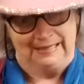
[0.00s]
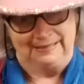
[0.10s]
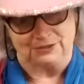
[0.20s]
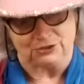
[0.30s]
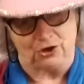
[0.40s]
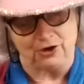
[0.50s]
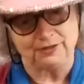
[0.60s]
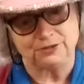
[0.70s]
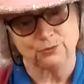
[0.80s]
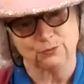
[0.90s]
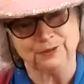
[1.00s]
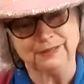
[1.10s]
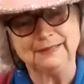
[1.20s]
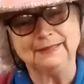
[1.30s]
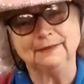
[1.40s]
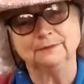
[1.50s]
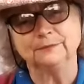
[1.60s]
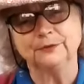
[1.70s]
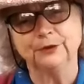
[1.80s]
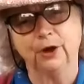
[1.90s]
it started to really,
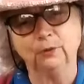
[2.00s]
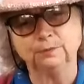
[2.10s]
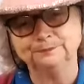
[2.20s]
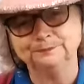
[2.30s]
you know,